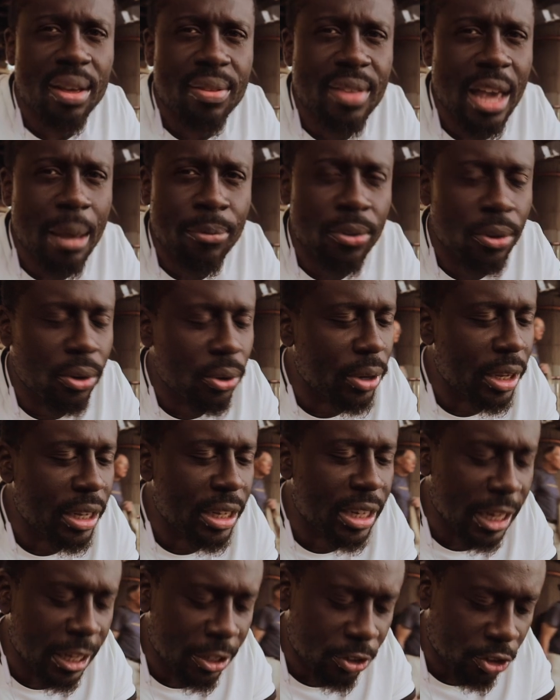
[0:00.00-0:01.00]
It's absolutely
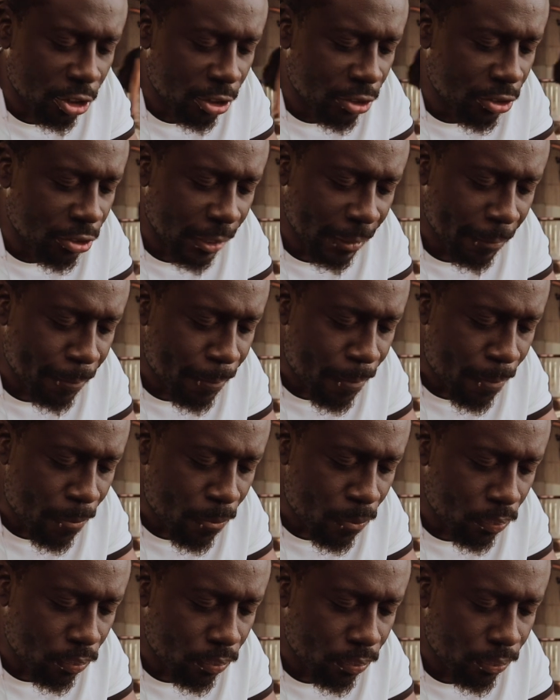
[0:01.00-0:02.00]
delicious.
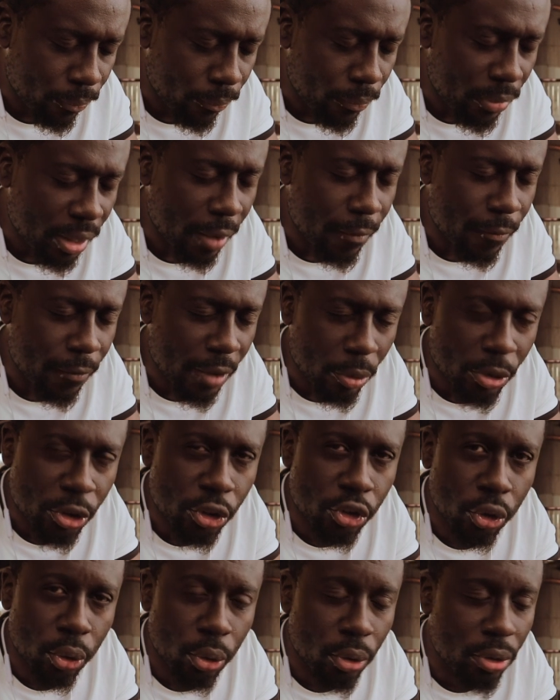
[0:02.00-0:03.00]
Very
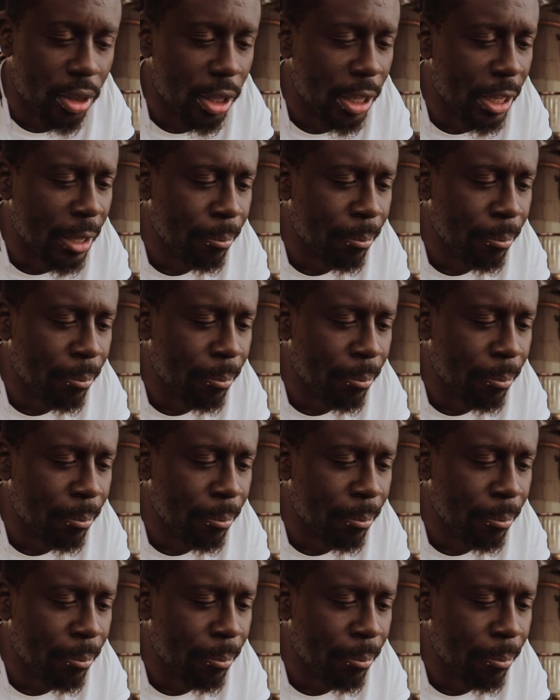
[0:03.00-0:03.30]
juicy.